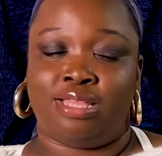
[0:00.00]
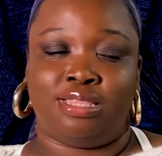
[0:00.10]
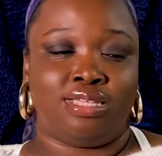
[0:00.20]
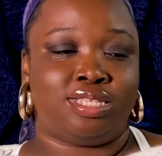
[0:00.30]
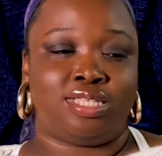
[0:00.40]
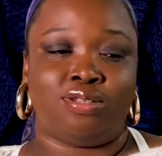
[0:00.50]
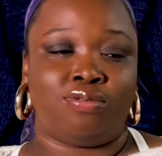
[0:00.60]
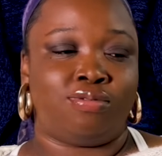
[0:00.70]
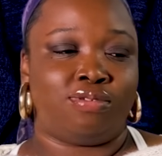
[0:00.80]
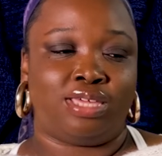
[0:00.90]
they're
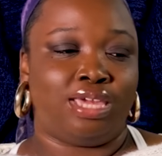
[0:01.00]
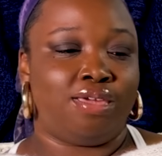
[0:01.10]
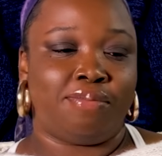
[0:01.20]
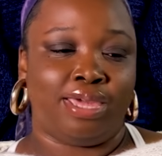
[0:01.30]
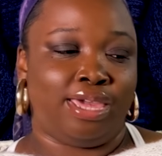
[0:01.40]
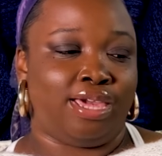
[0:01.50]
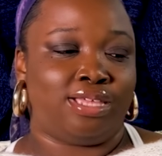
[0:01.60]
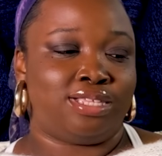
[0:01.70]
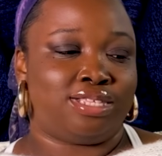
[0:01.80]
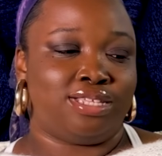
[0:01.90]
still kicking my
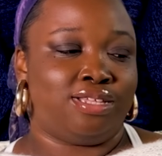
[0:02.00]
ass.